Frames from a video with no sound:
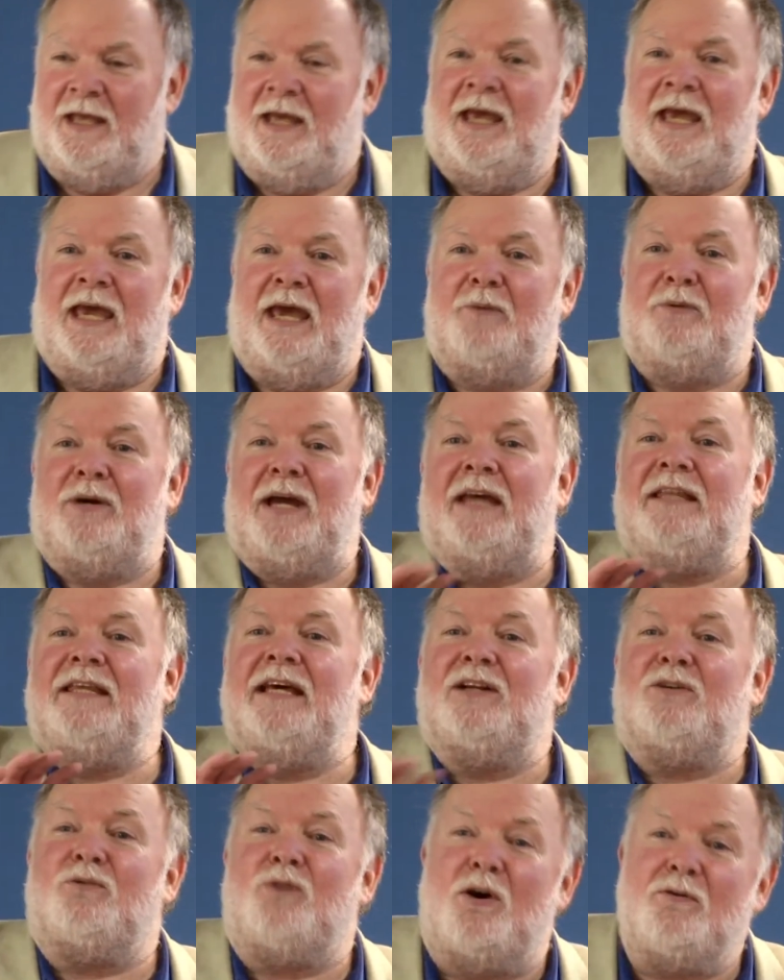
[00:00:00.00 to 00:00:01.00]
And we had
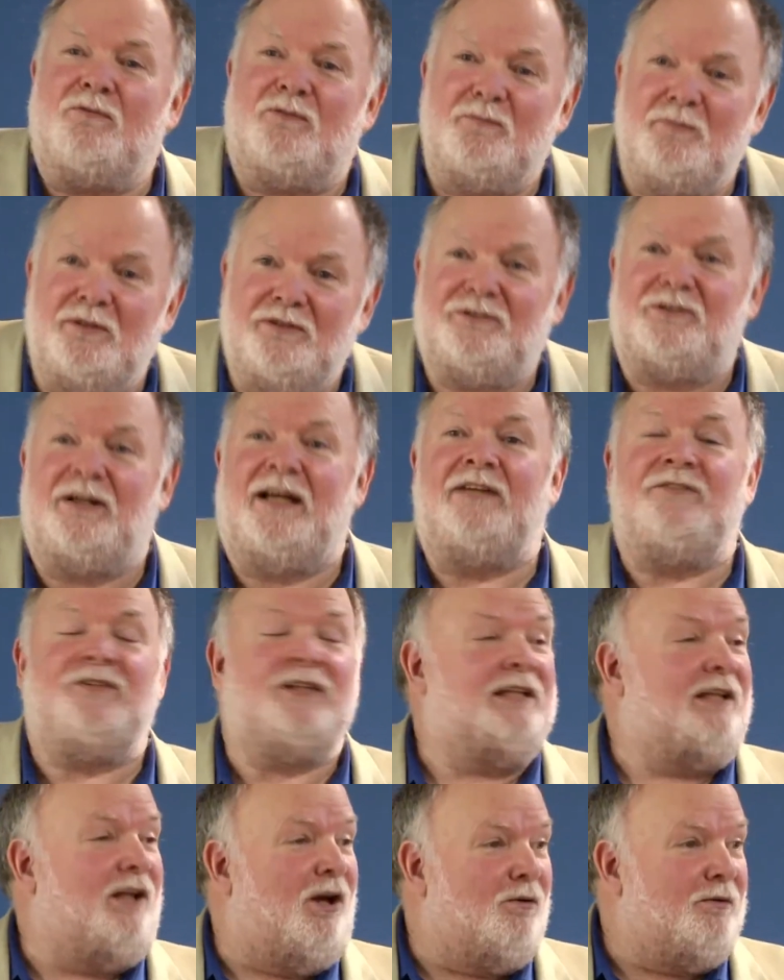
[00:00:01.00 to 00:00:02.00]
that quote from Mr.
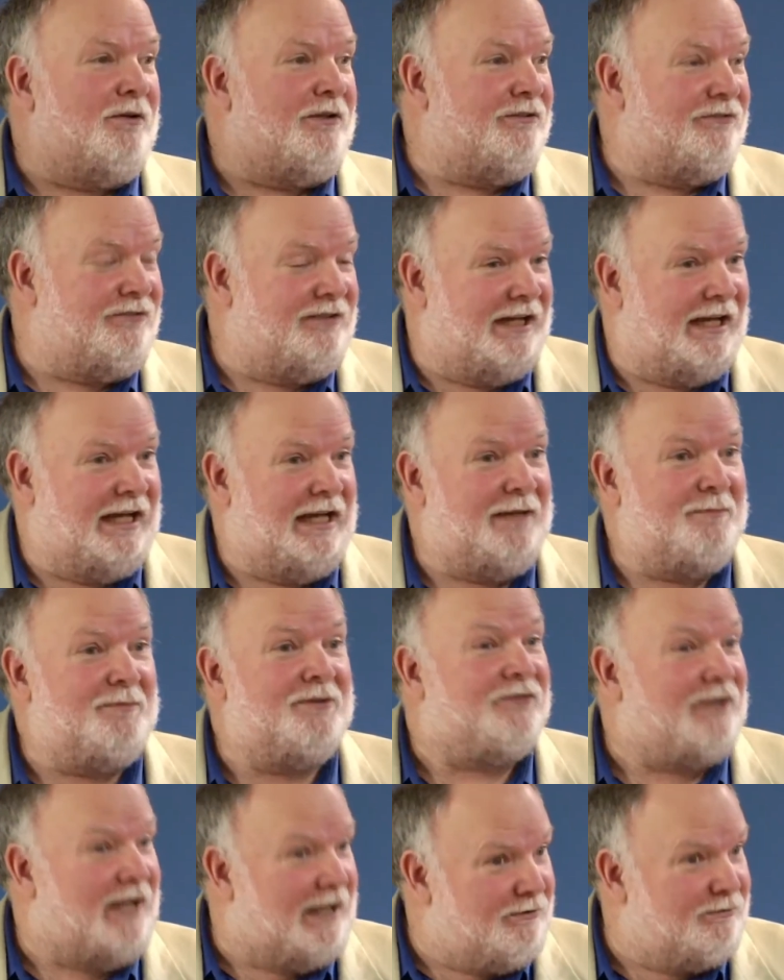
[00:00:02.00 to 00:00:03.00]
Ansett, along with his name,
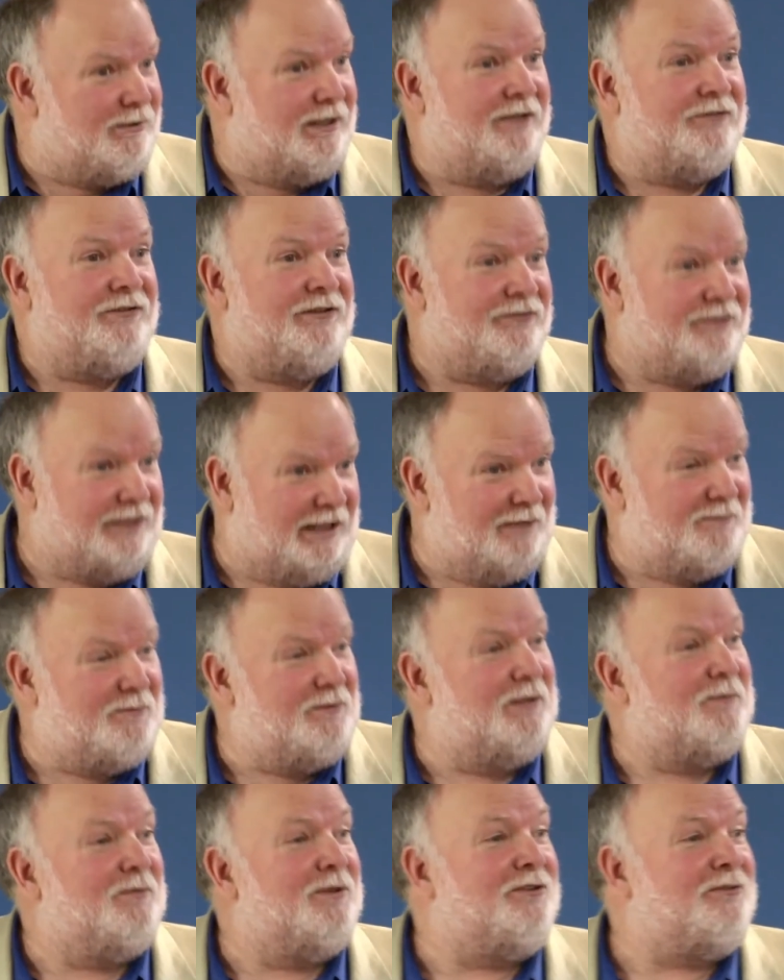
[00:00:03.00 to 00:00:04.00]
his address, his telephone
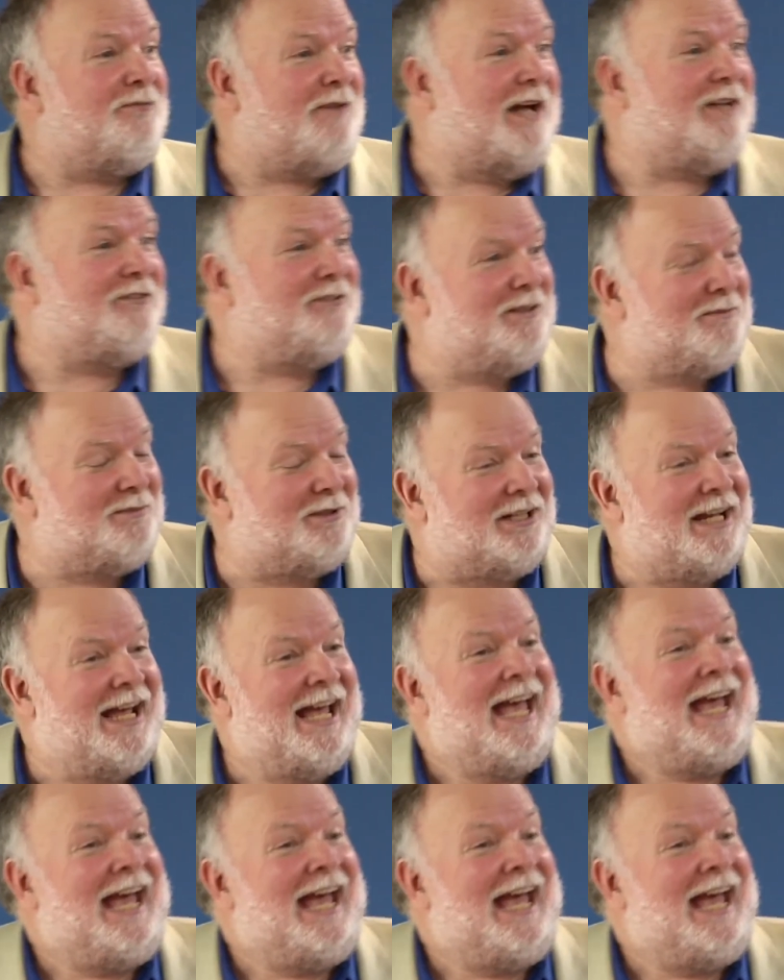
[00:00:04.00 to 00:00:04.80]
number, and his fax number.